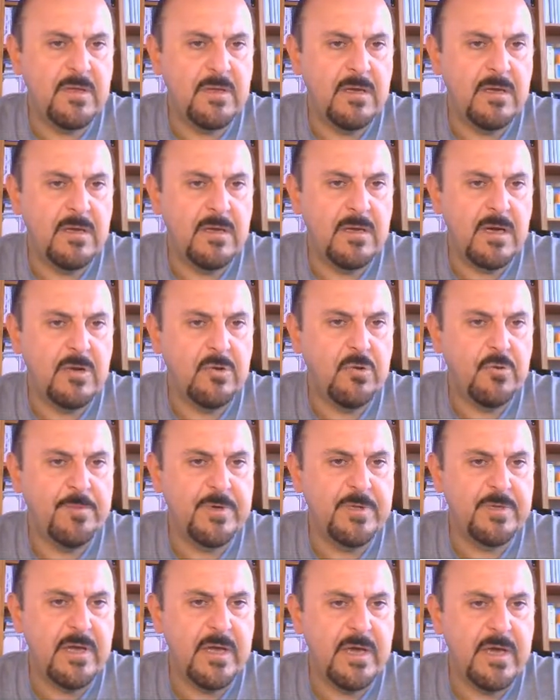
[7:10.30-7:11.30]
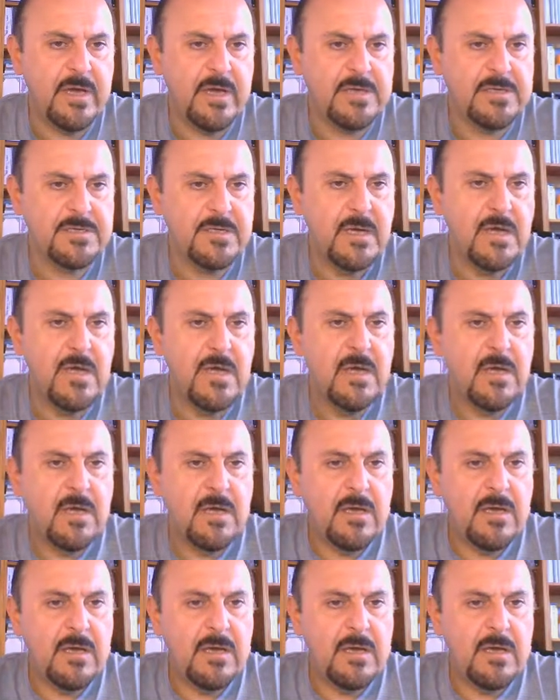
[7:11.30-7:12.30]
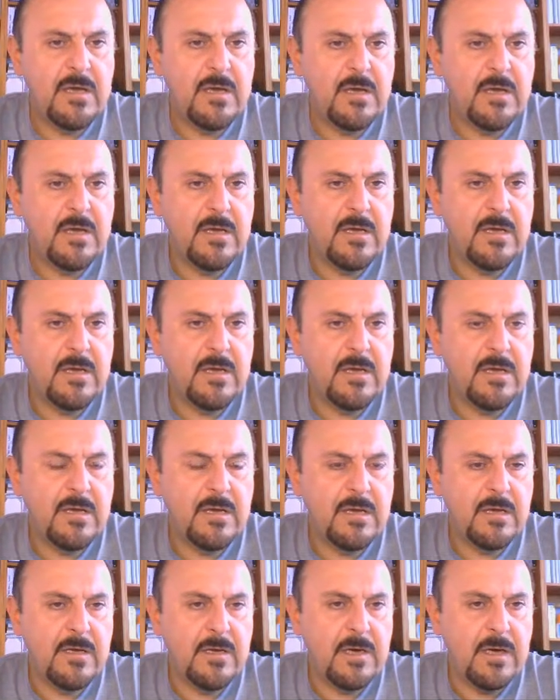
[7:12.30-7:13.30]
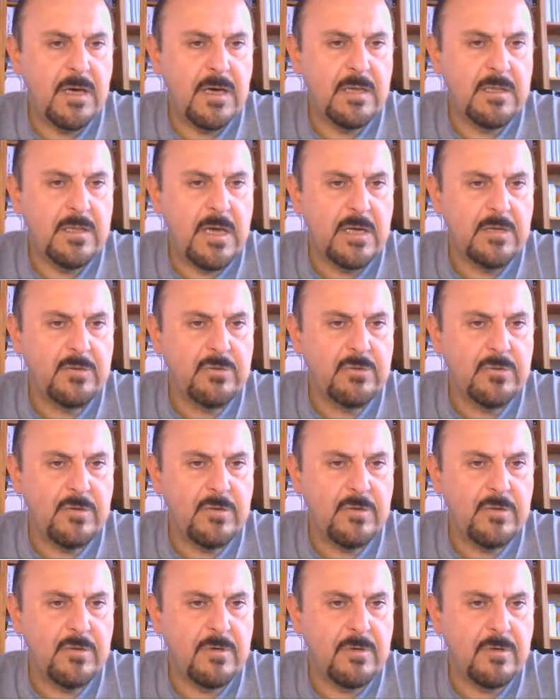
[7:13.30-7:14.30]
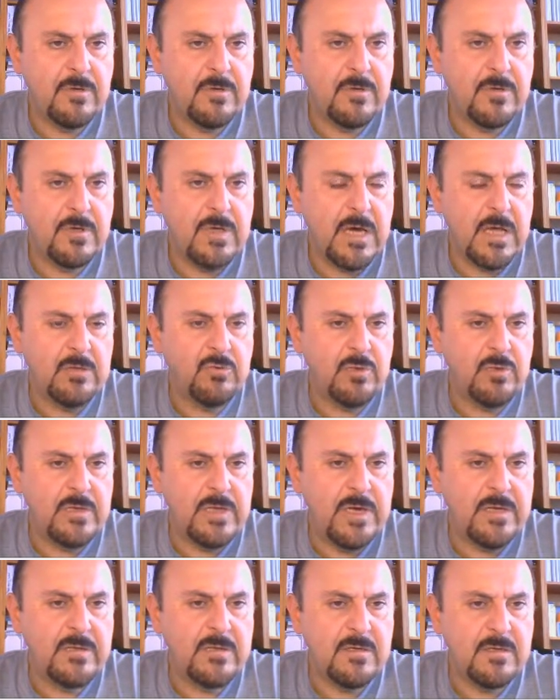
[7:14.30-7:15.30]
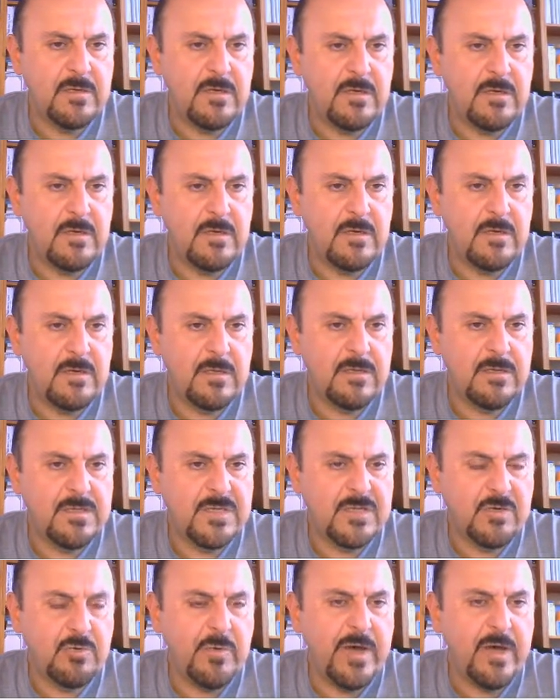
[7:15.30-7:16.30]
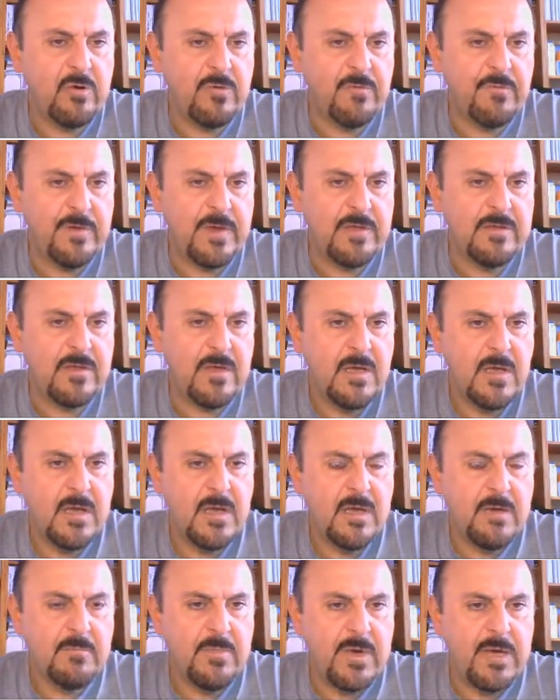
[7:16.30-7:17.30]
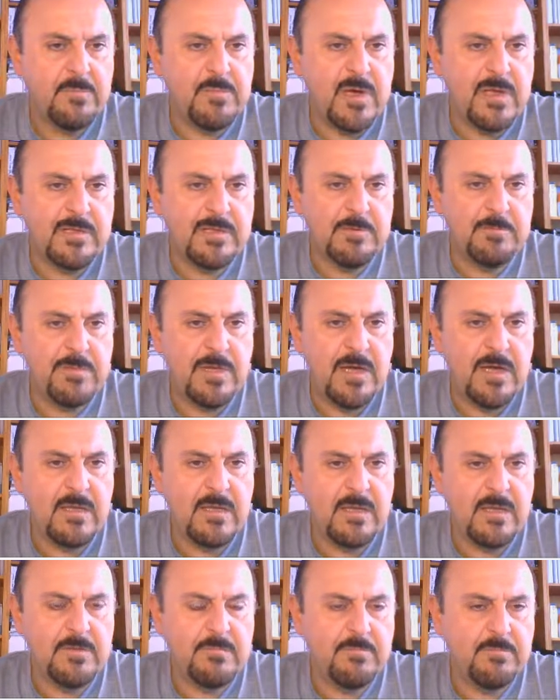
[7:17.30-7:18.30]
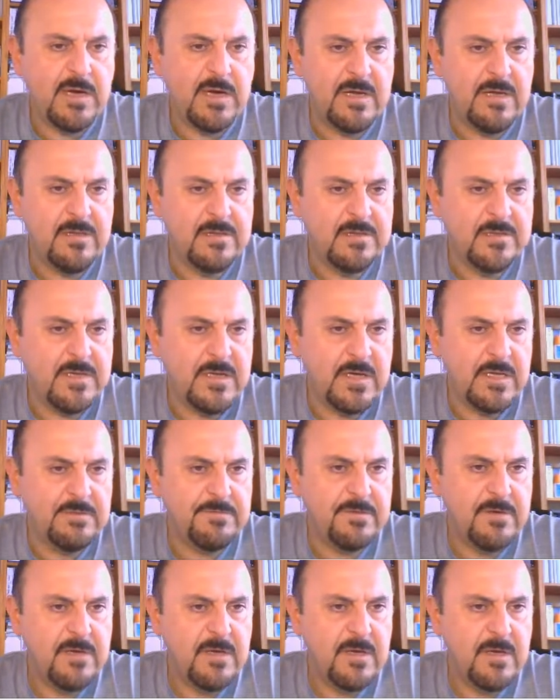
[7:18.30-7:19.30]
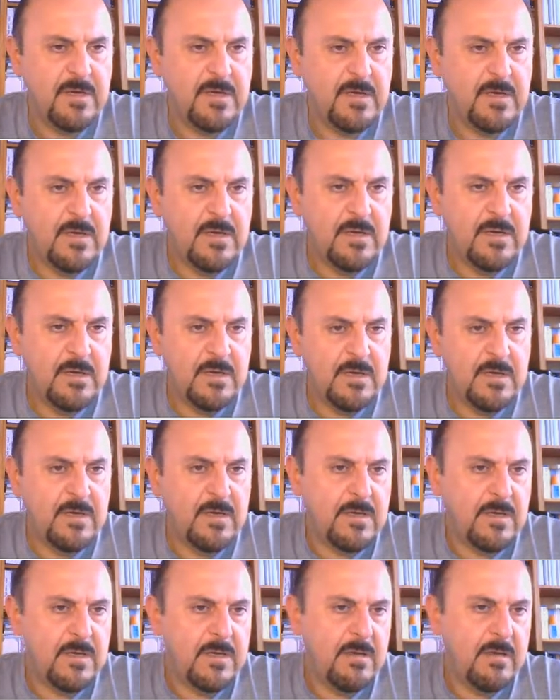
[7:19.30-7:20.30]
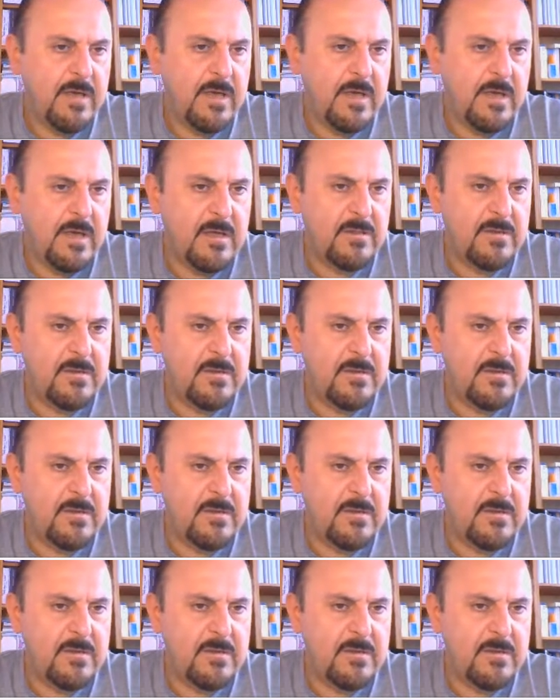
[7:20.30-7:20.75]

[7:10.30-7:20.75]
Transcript: argument x. I'd like to calculate the square of it by multiplying it by itself. And